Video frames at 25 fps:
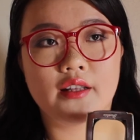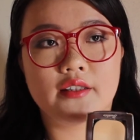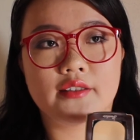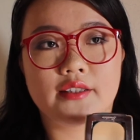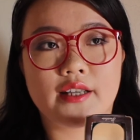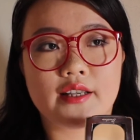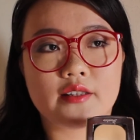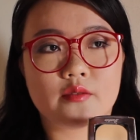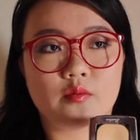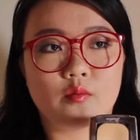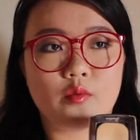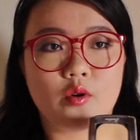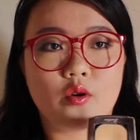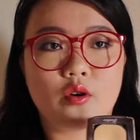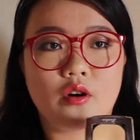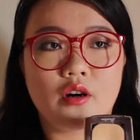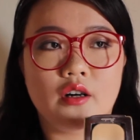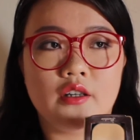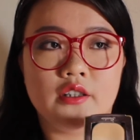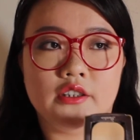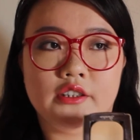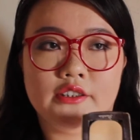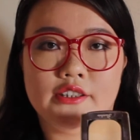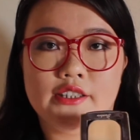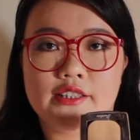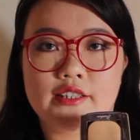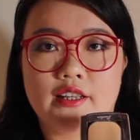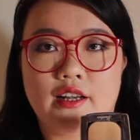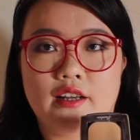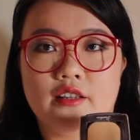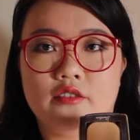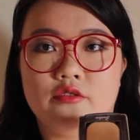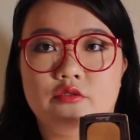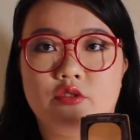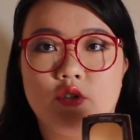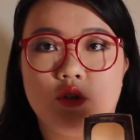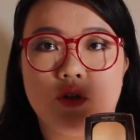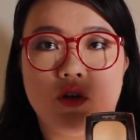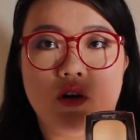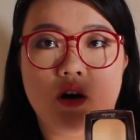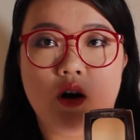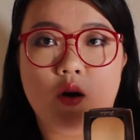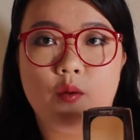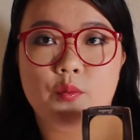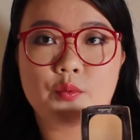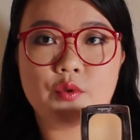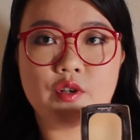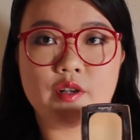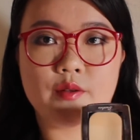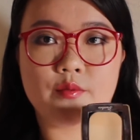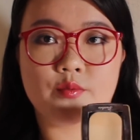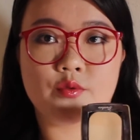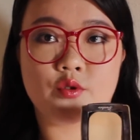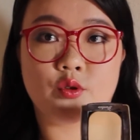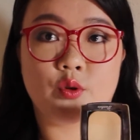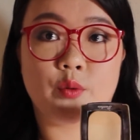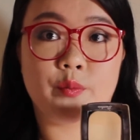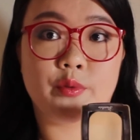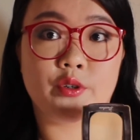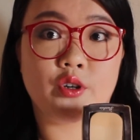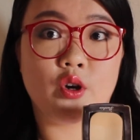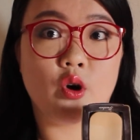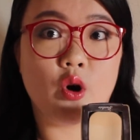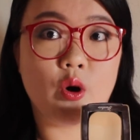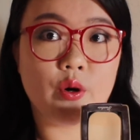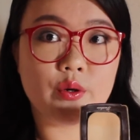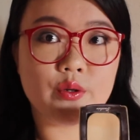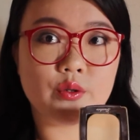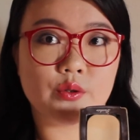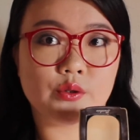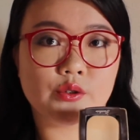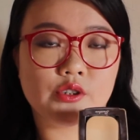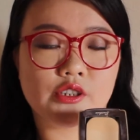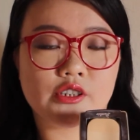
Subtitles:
That's more designed for absorbing oil.